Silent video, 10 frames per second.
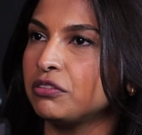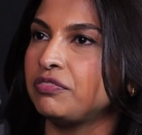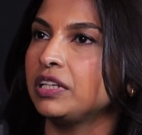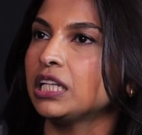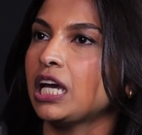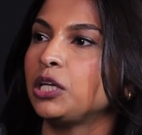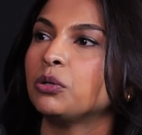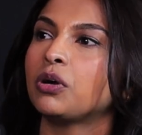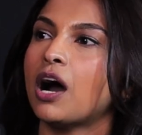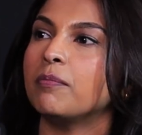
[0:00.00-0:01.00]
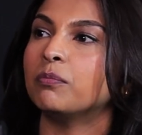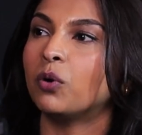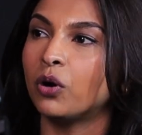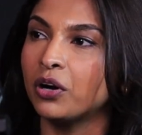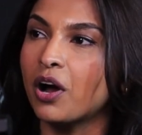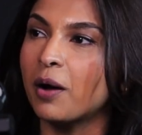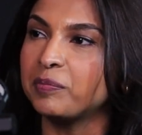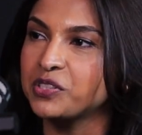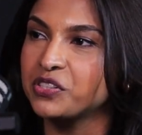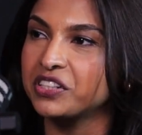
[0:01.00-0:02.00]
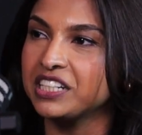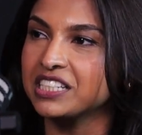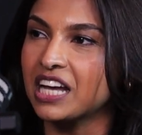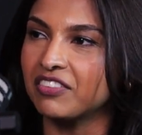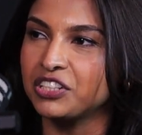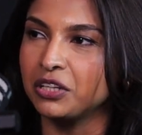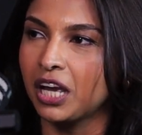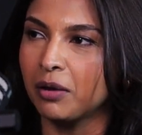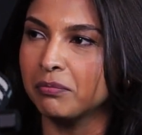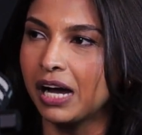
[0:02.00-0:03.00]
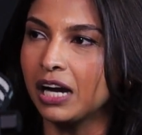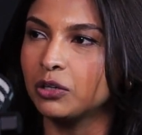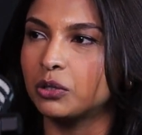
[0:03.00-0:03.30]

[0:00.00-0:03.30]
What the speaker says: feel like you got more opportunities after you came back,